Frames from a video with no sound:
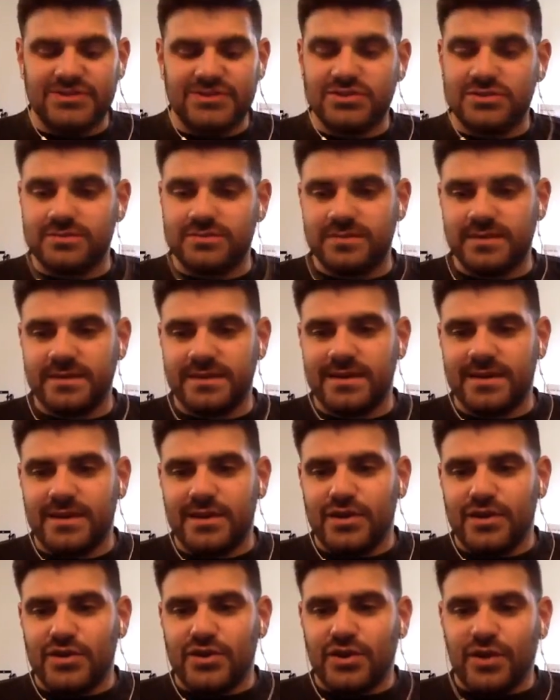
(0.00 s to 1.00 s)
He shouldn't be
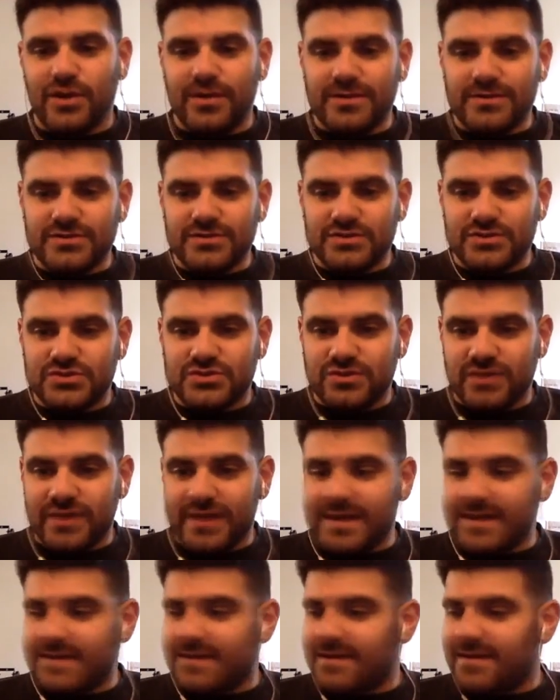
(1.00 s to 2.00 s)
going on
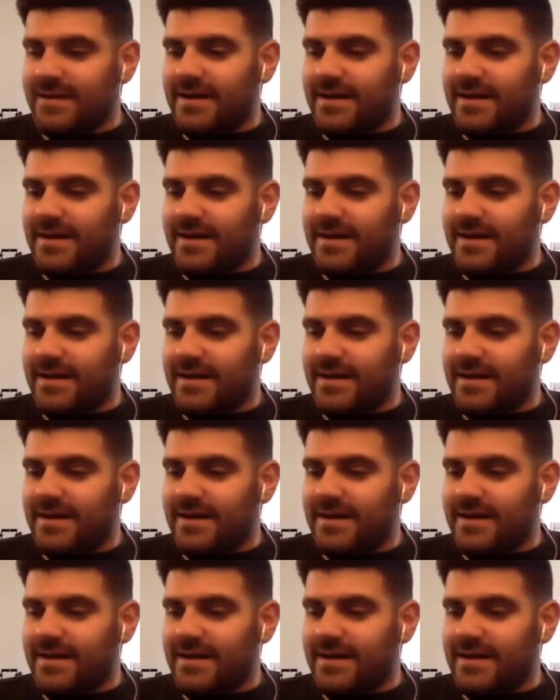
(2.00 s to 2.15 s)
strike.